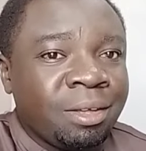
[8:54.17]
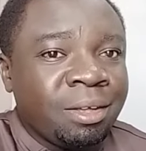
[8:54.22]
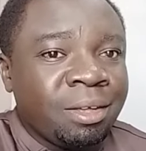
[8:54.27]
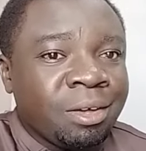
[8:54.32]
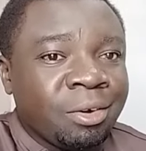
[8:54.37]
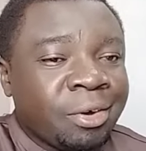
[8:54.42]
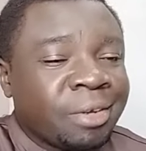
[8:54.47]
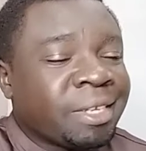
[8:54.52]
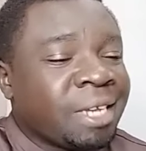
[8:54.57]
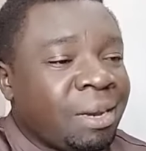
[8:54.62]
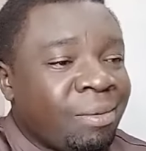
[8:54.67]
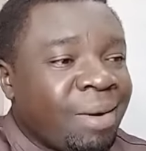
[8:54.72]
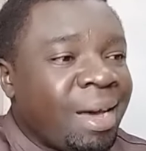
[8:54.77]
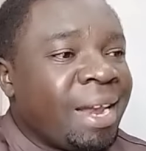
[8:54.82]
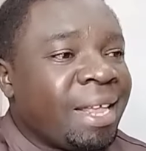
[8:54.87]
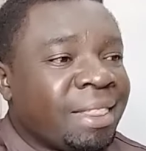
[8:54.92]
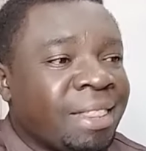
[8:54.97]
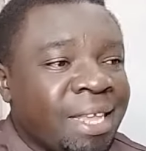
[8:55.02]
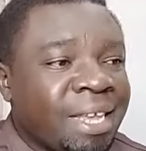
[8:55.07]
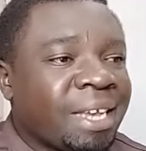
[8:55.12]
Because
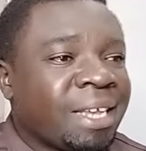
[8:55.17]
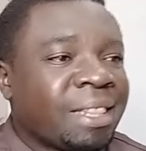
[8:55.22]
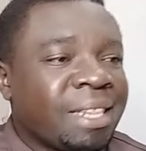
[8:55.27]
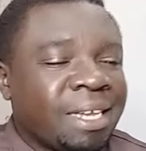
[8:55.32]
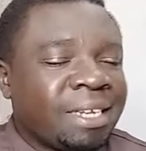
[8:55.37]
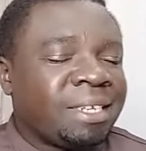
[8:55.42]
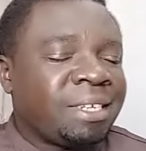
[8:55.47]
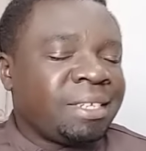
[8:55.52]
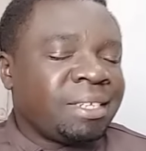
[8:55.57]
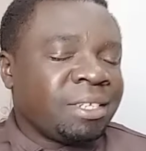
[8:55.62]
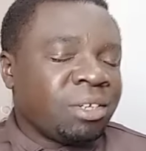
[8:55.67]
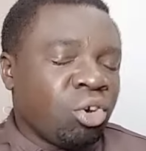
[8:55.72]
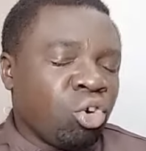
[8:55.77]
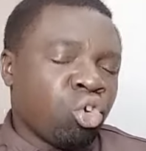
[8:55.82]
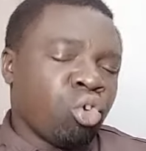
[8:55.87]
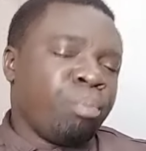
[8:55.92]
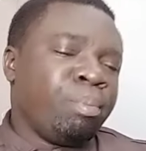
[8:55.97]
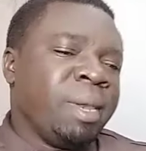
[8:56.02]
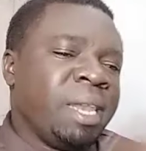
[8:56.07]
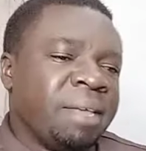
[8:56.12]
Khalwale thinks that,
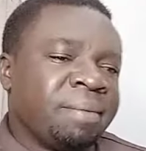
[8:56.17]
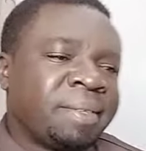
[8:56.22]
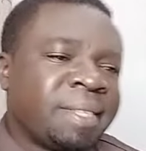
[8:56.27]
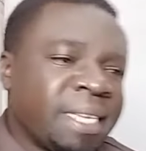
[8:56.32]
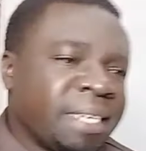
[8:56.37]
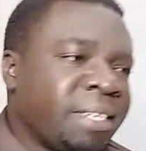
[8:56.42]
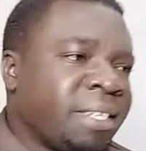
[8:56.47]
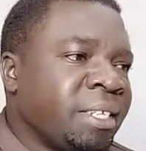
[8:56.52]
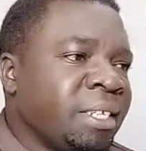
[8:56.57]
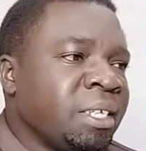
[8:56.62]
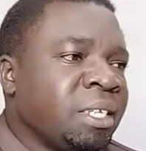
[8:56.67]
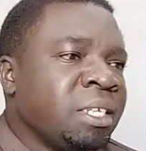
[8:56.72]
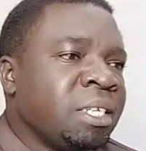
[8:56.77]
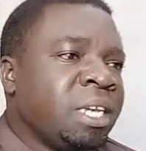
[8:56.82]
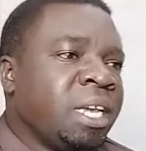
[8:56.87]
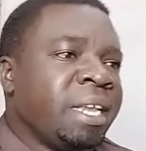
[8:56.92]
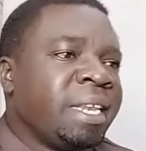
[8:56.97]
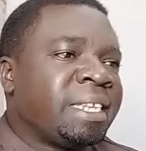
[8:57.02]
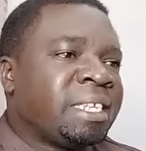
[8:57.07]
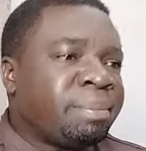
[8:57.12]
or believes that,
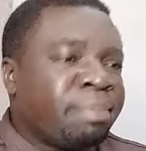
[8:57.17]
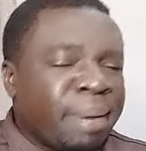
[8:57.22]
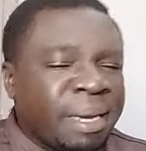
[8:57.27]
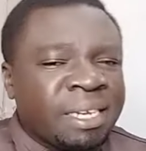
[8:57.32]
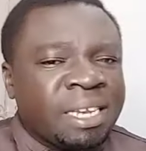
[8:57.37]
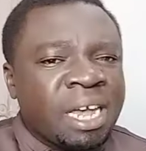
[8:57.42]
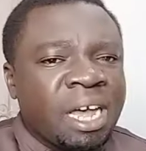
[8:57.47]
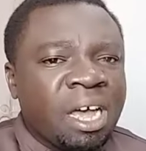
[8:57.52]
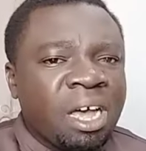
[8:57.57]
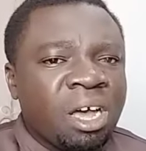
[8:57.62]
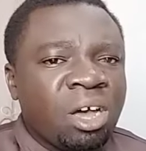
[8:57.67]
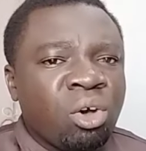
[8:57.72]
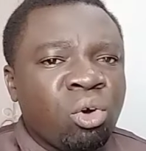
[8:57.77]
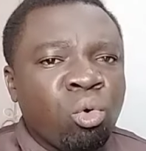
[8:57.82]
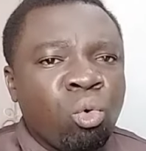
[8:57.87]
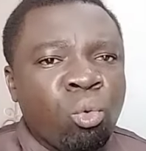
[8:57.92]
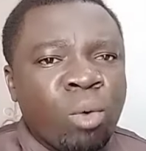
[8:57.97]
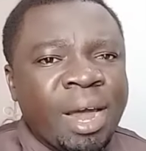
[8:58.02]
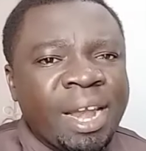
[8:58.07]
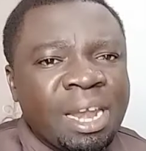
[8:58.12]
it is better
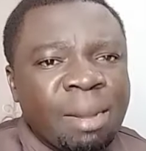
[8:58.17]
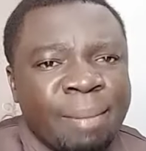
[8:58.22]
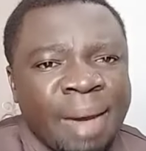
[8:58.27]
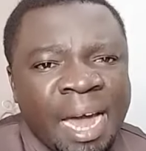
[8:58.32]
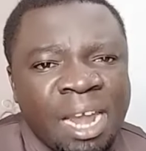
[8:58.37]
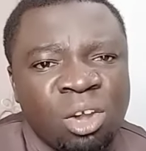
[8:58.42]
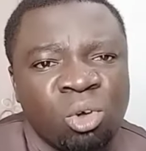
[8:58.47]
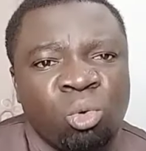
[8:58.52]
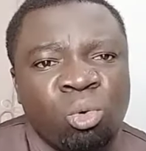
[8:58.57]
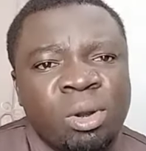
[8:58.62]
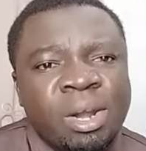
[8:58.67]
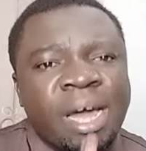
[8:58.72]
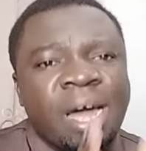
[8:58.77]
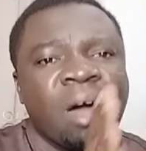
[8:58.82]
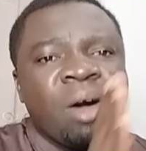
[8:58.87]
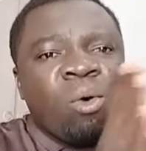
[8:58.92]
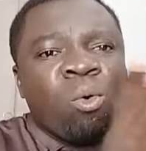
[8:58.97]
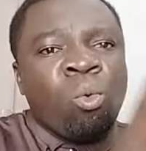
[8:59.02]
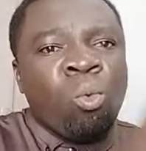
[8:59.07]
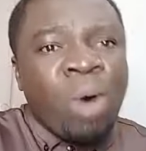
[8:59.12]
when the mahali kuna
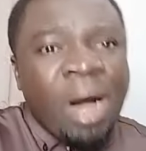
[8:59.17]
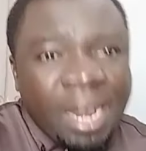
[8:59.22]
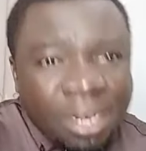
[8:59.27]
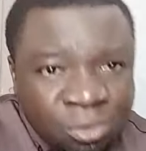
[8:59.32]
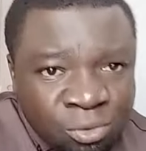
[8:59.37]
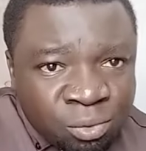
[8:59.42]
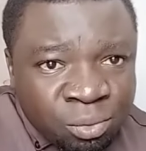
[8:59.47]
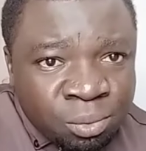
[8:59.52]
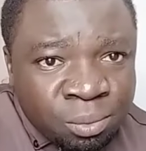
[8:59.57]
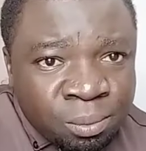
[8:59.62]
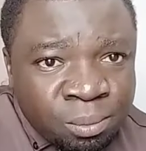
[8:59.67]
watu.